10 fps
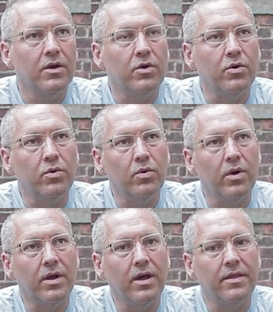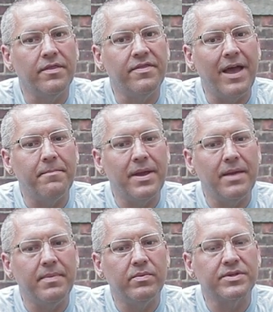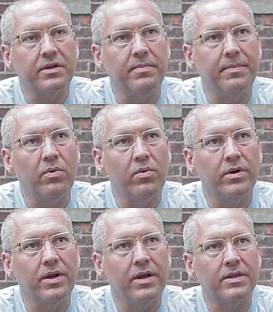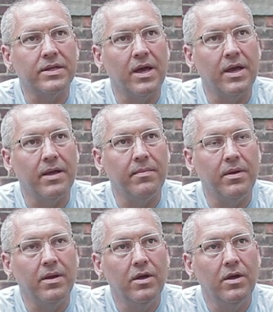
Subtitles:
who that baby was going to be born in a time